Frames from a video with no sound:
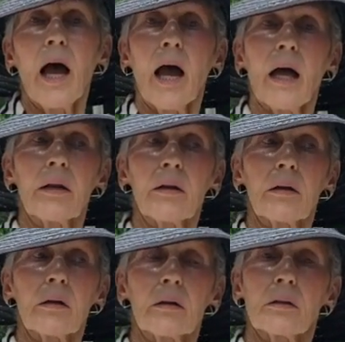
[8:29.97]
and
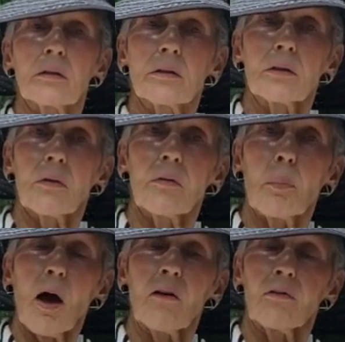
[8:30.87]
so the
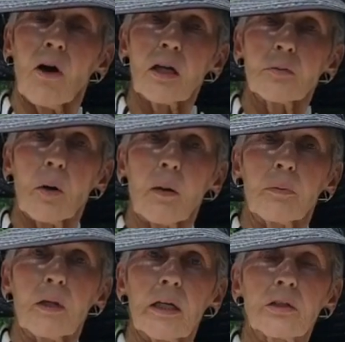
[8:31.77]
fox
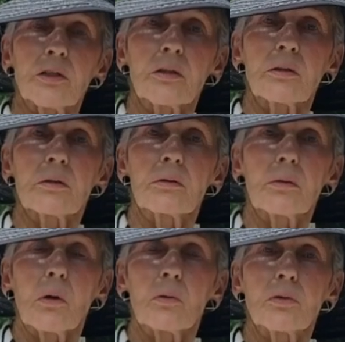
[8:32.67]
population
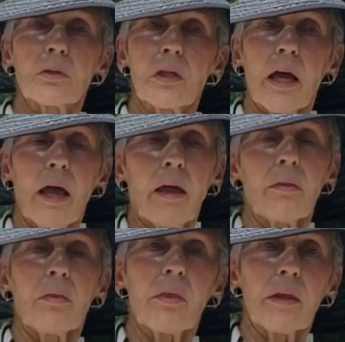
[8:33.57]
grows
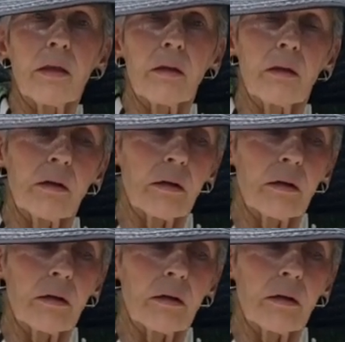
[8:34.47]
and the